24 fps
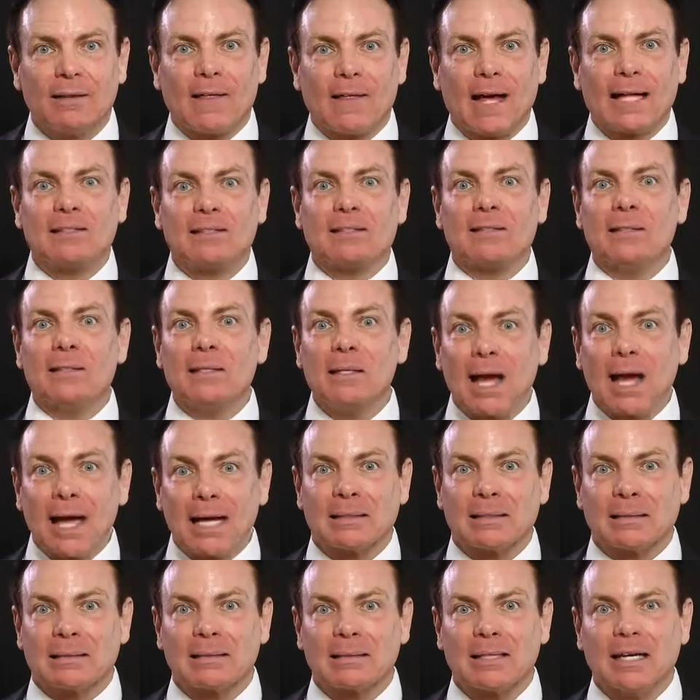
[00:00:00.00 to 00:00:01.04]
That's
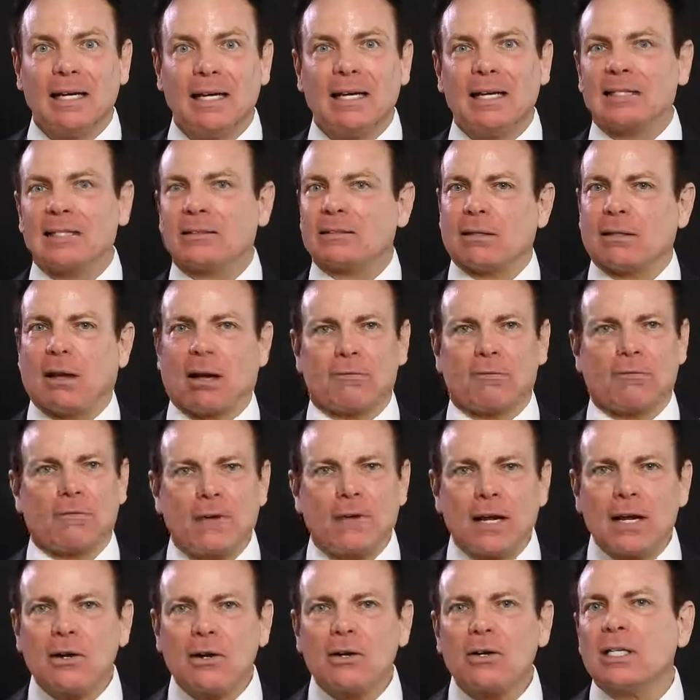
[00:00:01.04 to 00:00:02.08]
nuts. It's not
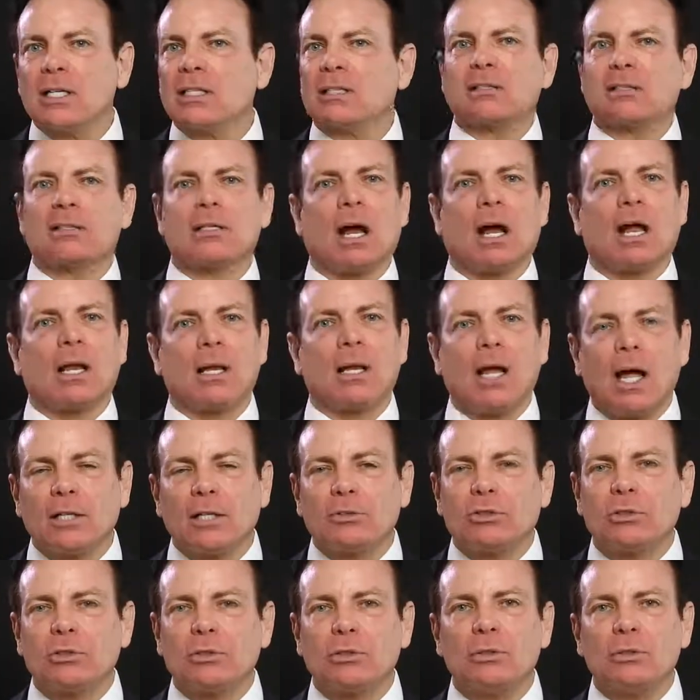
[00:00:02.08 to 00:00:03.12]
fair. It's not
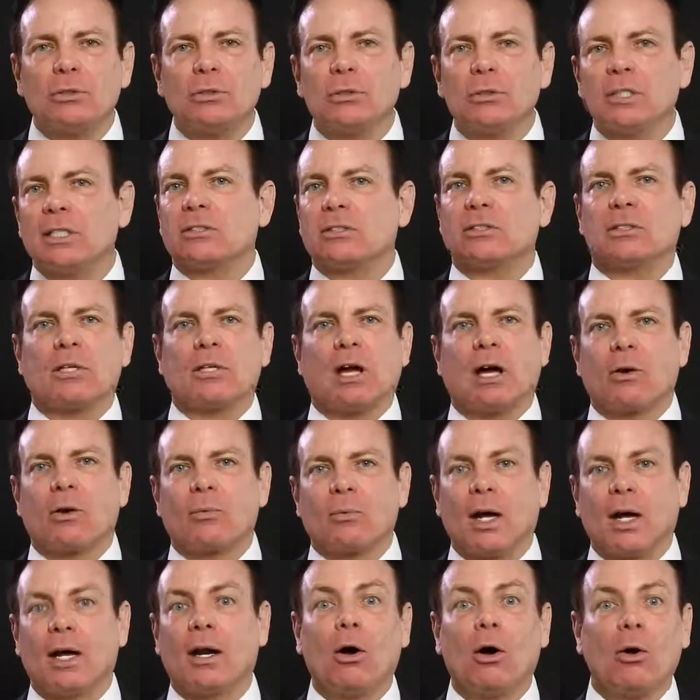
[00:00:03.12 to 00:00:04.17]
logical. It's
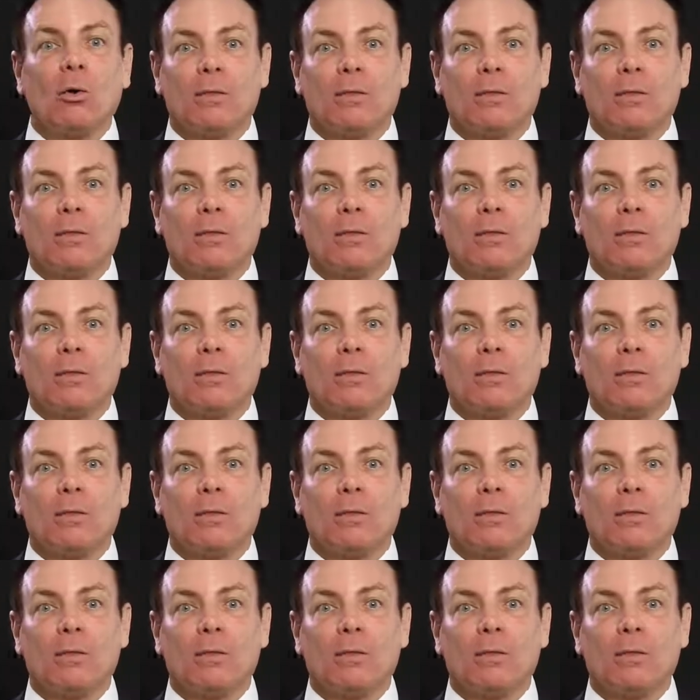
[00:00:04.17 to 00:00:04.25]
not right.